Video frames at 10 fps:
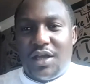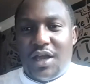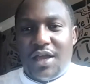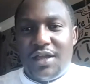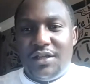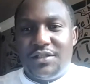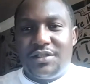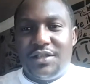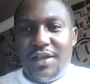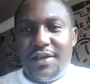
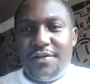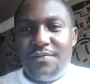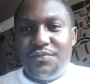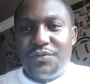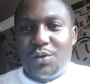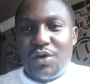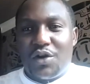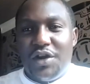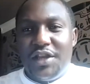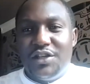We're
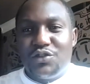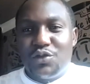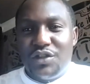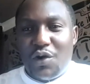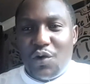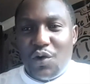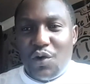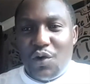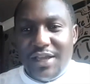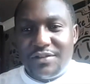going into the
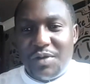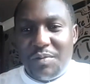holidays.